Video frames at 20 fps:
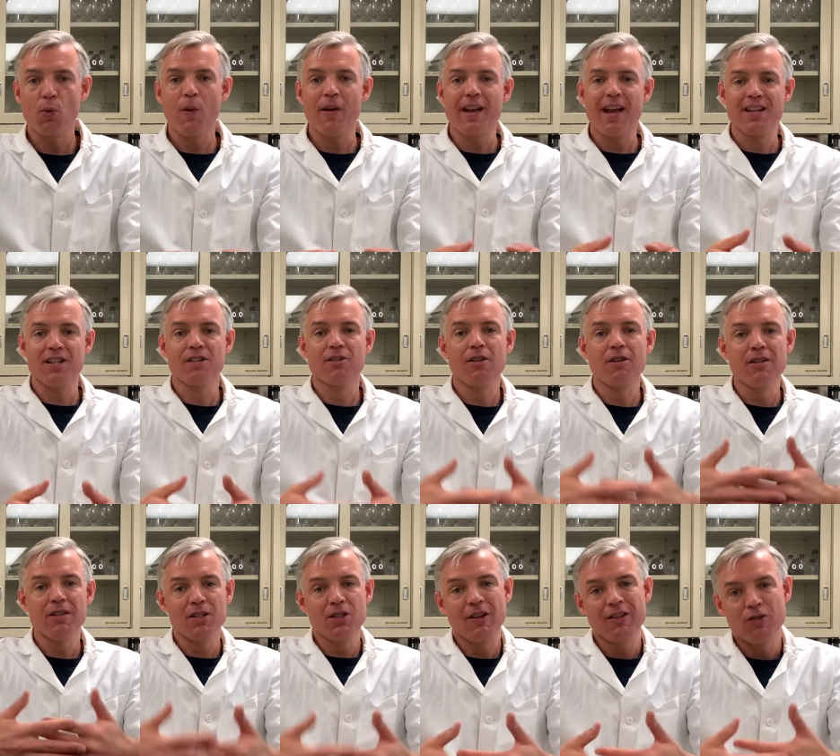I
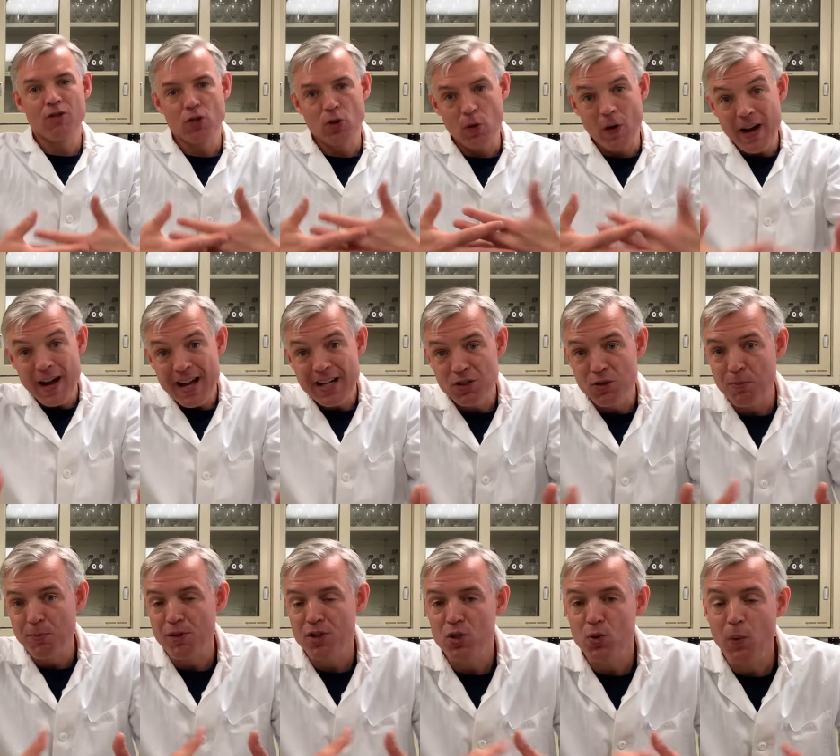start trying to
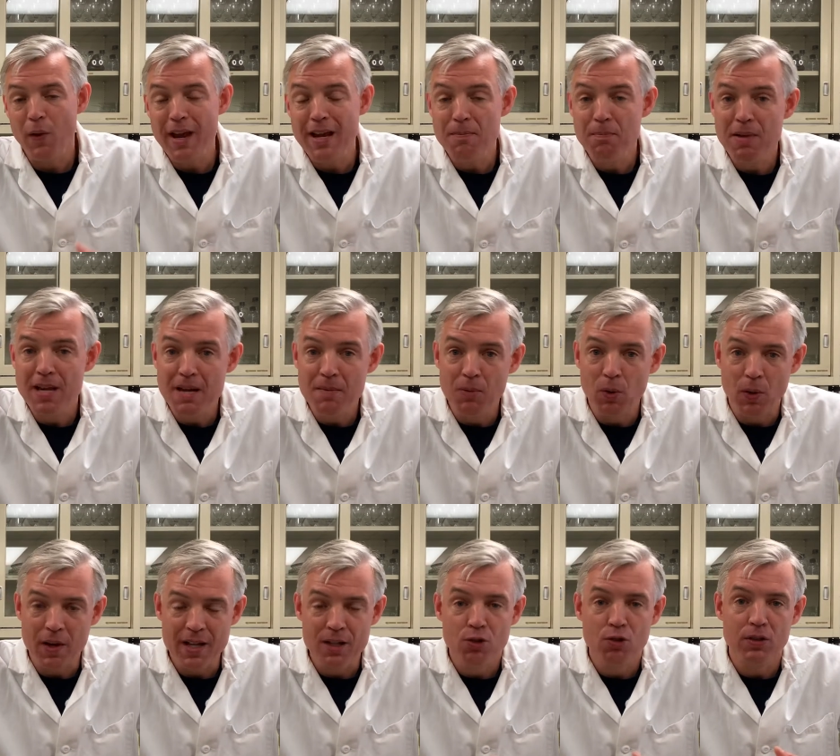persuade people
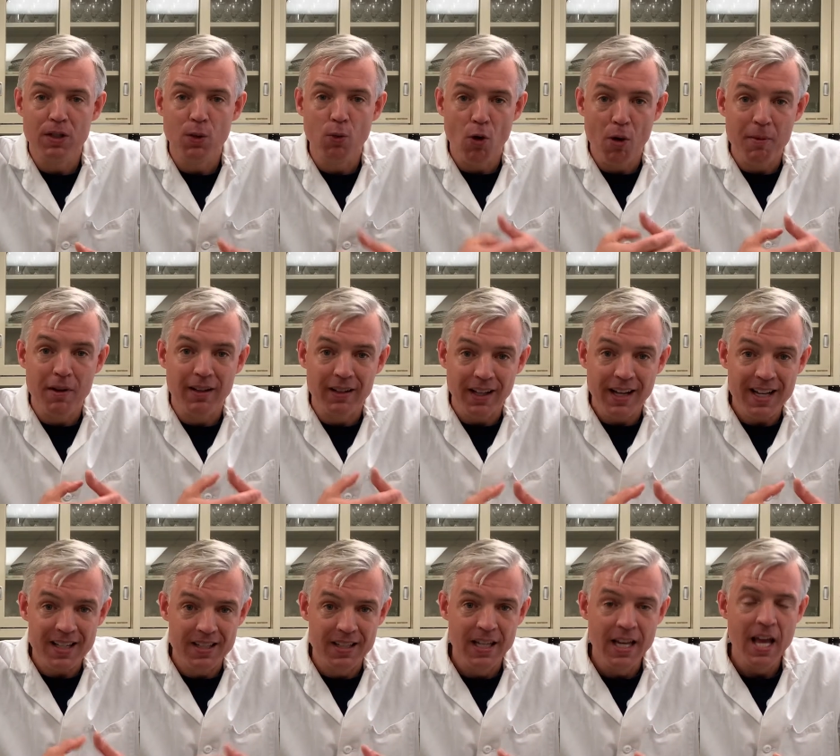into deworming
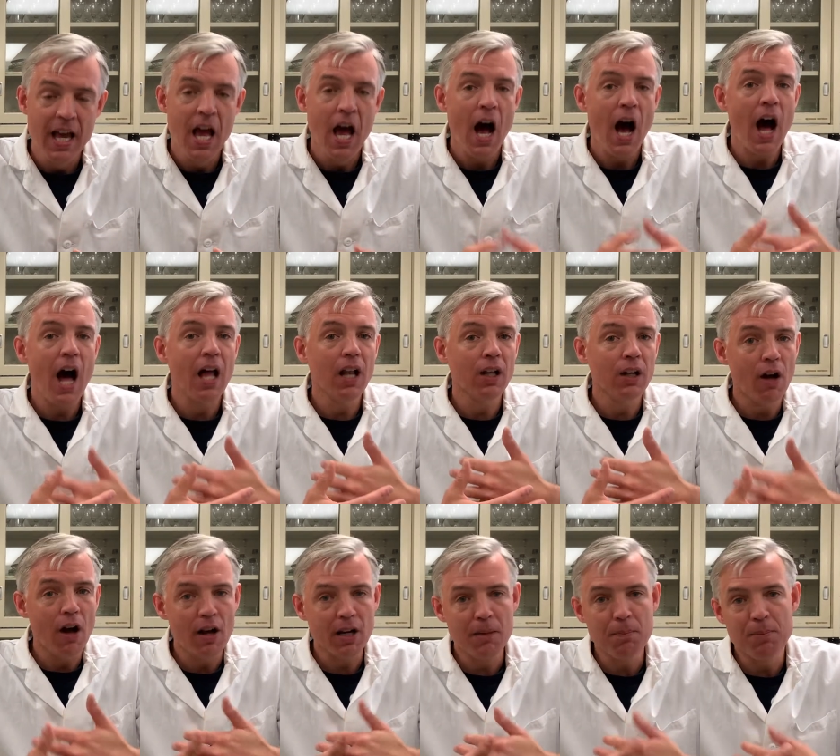less, a
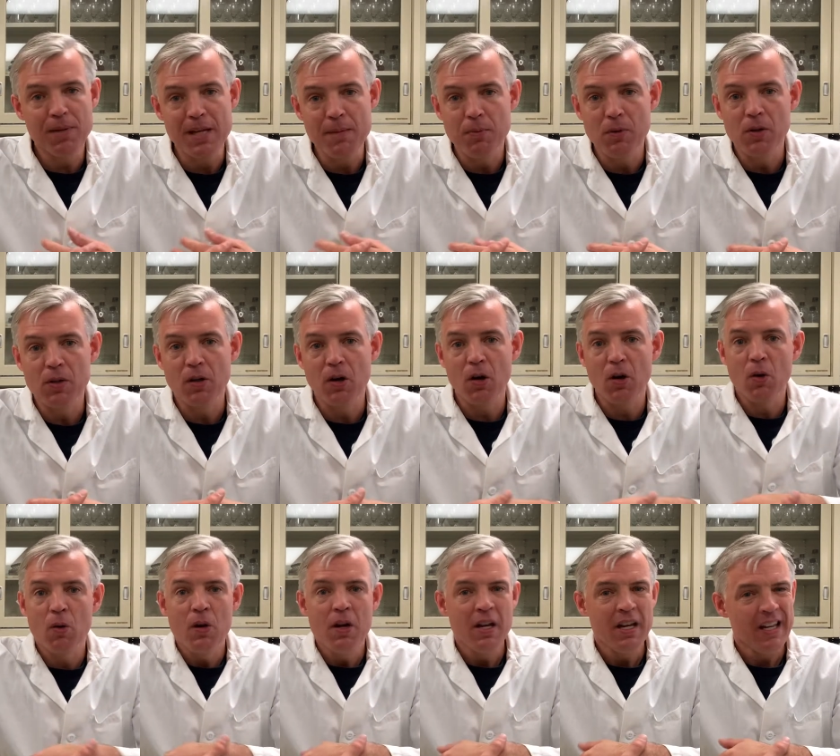lot of people
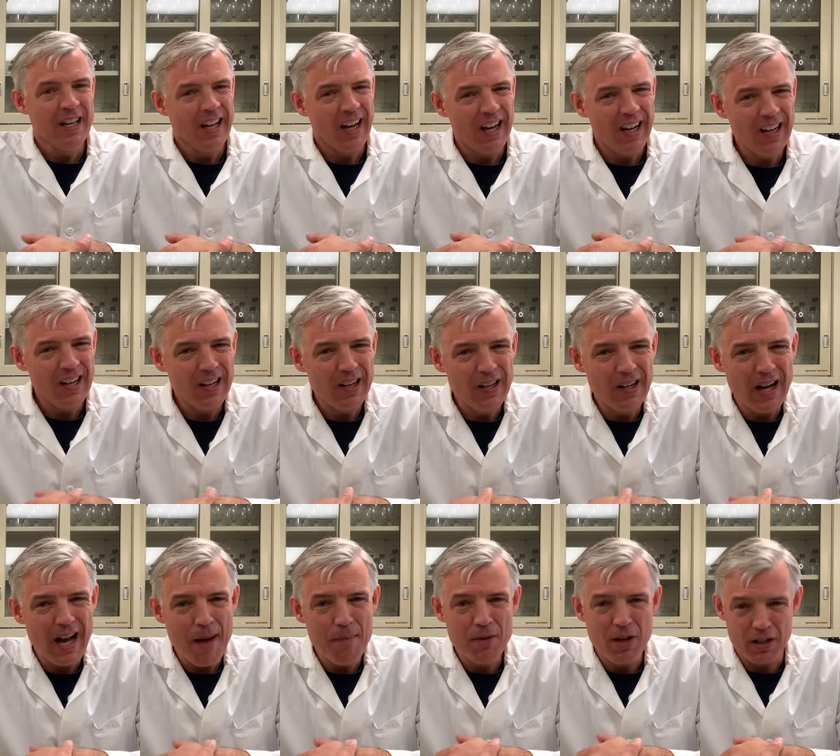go, oh,
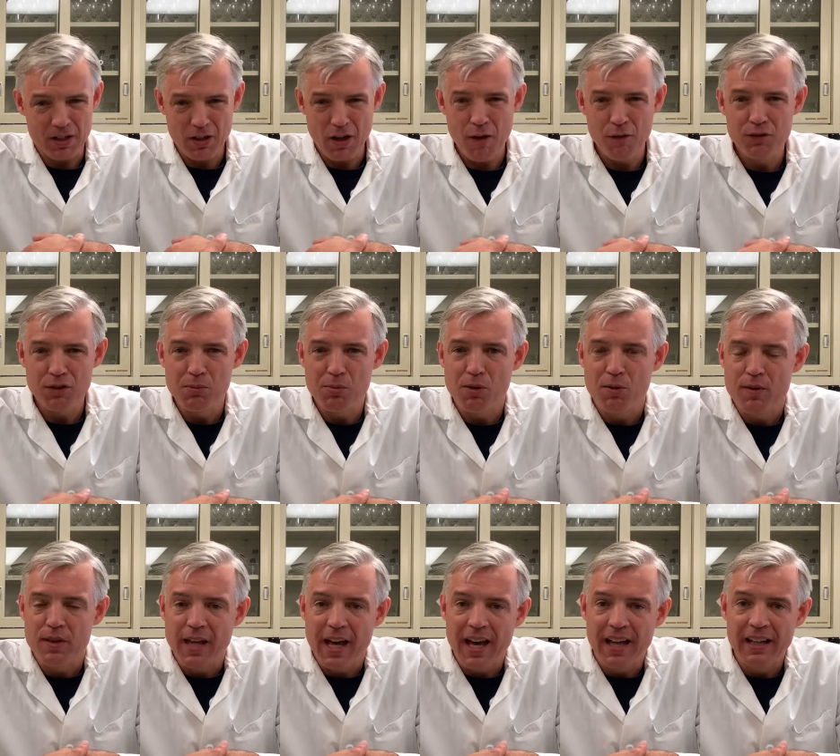I'm not comfortable with
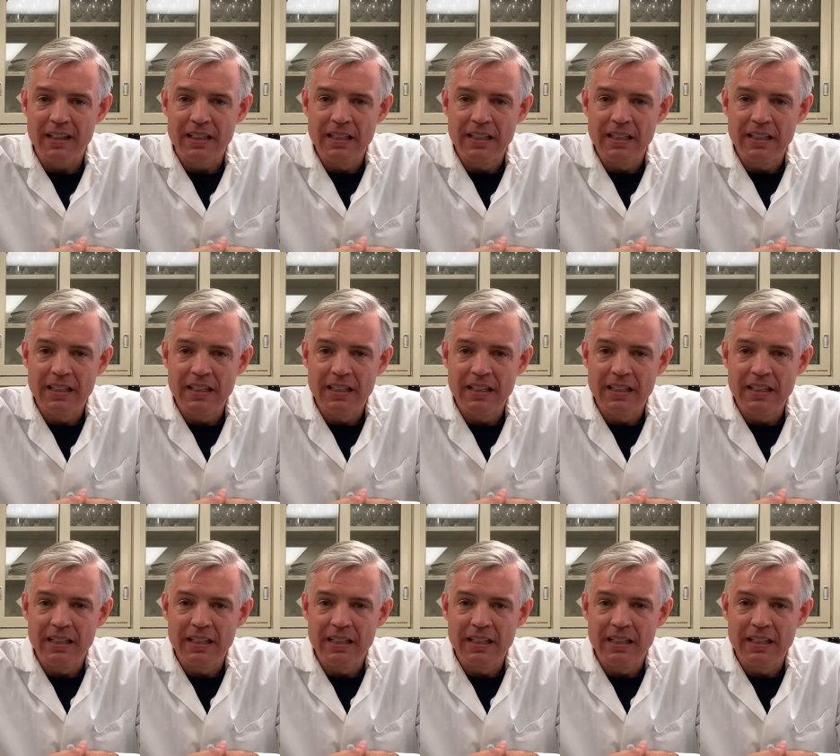that.